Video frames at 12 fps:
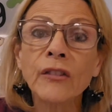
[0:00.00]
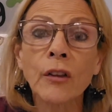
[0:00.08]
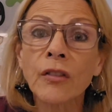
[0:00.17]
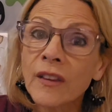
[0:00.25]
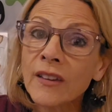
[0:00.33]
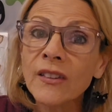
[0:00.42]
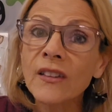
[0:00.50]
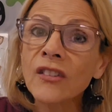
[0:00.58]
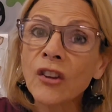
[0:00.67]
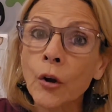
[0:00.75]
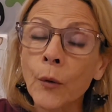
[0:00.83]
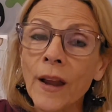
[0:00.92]
so this
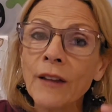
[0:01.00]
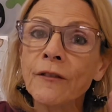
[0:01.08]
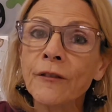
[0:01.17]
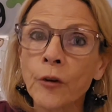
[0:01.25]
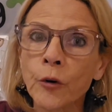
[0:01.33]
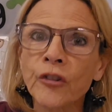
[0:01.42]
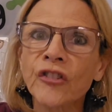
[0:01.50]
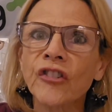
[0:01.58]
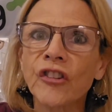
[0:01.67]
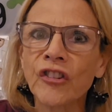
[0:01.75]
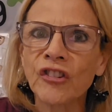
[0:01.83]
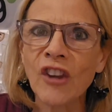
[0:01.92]
is a great
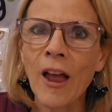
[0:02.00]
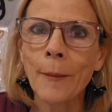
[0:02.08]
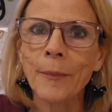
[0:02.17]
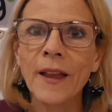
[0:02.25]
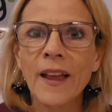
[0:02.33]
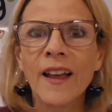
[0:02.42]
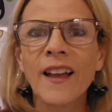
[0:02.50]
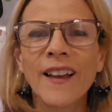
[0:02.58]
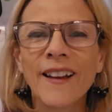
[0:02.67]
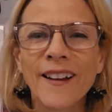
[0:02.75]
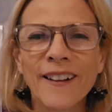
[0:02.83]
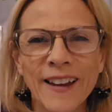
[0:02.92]
first step.
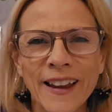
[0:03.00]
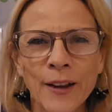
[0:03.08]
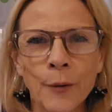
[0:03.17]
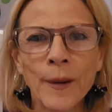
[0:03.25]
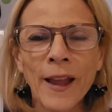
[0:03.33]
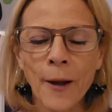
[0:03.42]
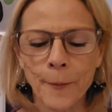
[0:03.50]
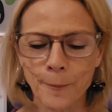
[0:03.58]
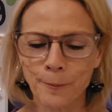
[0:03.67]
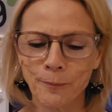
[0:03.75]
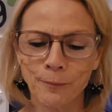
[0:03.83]
All right, here we go.